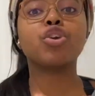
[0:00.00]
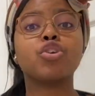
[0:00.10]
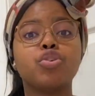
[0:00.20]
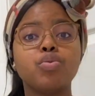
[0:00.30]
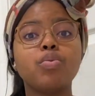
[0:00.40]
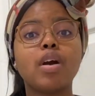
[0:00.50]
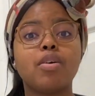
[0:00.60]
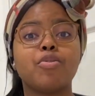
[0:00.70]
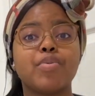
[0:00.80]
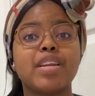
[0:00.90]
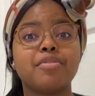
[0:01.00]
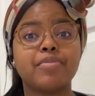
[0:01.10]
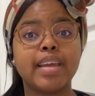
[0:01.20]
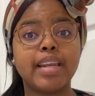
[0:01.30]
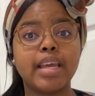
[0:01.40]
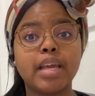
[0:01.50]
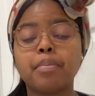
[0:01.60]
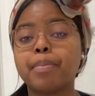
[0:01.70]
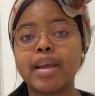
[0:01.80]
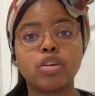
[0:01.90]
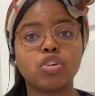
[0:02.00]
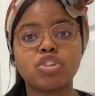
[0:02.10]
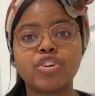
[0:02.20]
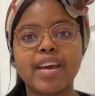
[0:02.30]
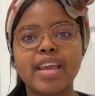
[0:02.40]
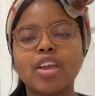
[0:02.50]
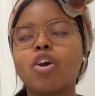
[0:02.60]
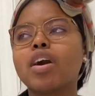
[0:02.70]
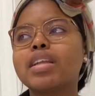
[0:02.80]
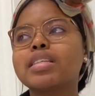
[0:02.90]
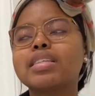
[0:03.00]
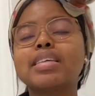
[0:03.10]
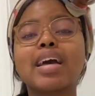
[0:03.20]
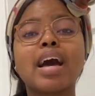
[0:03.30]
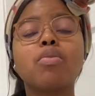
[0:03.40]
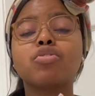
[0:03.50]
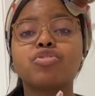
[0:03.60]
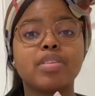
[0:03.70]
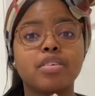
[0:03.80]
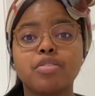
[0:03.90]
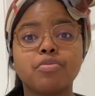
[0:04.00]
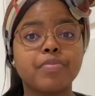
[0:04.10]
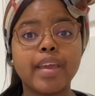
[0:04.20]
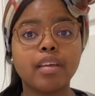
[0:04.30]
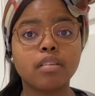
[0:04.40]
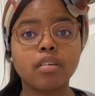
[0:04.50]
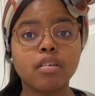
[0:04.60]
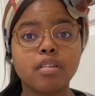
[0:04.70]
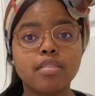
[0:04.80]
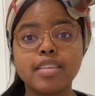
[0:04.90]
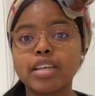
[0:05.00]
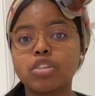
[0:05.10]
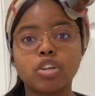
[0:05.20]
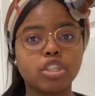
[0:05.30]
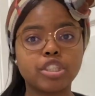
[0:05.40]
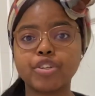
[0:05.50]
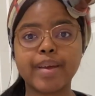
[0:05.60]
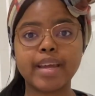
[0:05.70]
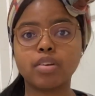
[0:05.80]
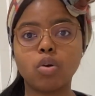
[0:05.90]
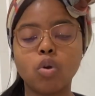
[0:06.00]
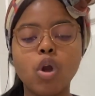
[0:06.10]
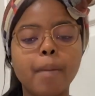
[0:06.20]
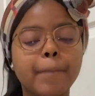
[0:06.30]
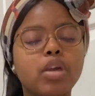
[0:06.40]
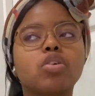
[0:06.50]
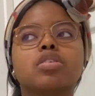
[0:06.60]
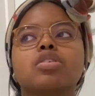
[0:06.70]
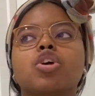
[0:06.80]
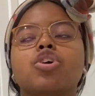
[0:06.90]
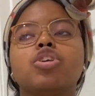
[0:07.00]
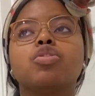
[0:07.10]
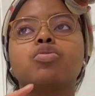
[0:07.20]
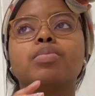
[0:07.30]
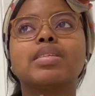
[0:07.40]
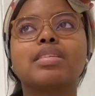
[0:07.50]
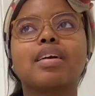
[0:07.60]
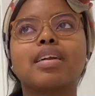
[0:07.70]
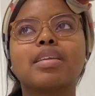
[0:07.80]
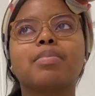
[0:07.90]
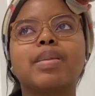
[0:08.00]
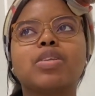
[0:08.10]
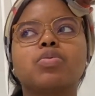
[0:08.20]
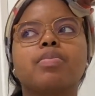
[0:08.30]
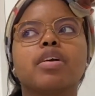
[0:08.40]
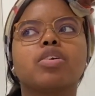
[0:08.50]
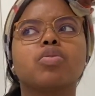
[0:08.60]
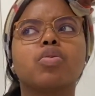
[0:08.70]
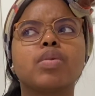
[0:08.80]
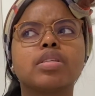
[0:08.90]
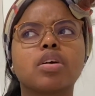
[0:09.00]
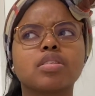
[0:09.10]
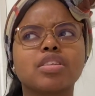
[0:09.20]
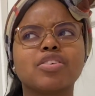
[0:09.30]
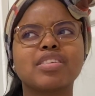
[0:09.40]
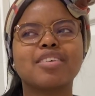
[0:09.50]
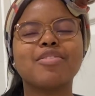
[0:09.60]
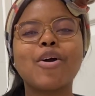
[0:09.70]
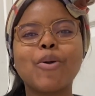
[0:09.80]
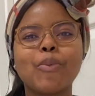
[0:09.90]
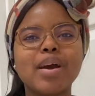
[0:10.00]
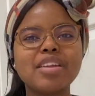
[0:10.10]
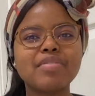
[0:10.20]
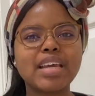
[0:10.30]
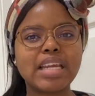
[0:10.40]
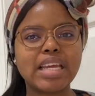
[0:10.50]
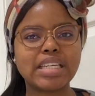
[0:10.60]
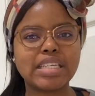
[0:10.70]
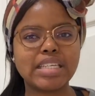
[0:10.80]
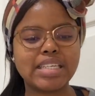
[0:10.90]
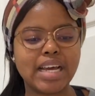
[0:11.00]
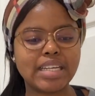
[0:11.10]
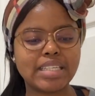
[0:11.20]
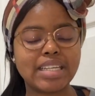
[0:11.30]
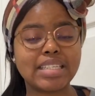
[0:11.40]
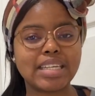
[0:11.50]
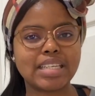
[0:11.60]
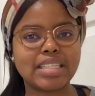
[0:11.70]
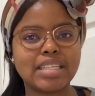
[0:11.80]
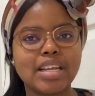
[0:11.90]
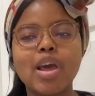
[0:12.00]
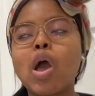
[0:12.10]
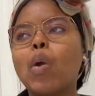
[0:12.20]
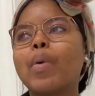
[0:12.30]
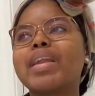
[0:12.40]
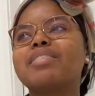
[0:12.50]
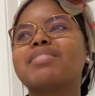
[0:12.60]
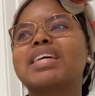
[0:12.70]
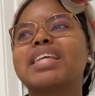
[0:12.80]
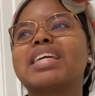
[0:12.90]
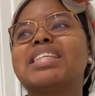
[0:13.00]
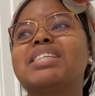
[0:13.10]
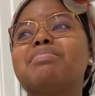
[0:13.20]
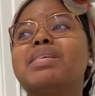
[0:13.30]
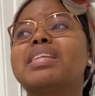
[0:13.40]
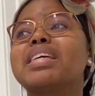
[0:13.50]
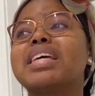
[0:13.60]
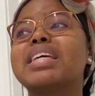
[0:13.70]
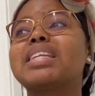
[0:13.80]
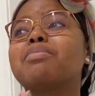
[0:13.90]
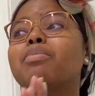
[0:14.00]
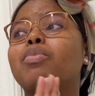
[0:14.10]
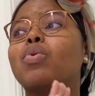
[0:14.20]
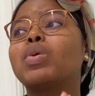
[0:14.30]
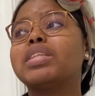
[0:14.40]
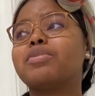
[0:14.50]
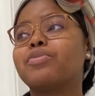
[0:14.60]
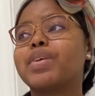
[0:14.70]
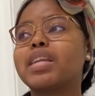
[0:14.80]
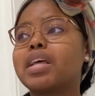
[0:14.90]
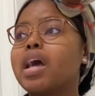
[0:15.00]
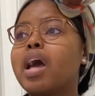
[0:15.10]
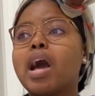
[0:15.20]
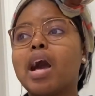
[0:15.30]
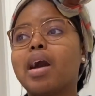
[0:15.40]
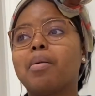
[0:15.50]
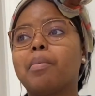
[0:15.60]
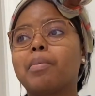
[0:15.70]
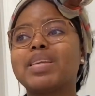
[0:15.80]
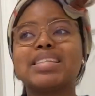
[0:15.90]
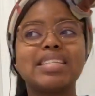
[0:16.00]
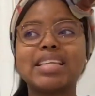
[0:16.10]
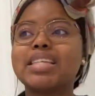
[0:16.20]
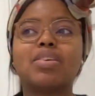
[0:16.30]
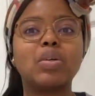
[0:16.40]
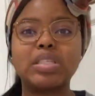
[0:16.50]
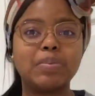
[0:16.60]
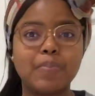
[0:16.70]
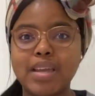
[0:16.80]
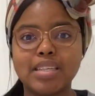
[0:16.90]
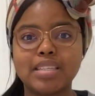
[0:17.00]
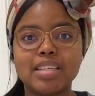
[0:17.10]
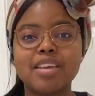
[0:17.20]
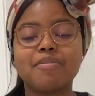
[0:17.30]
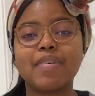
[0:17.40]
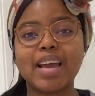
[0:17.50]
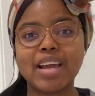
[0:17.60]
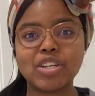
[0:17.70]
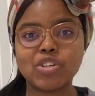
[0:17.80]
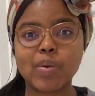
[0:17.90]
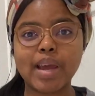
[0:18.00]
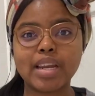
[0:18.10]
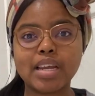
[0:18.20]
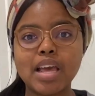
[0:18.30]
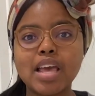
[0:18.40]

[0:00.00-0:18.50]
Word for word: You are already failing by not trying. Honestly, I would rather you fail than not try at all, because you'll be stuck in a place whereby you're always asking yourself, what if I had actually done it and succeeded? What if I had actually been in a more different um setting or space if I had tried?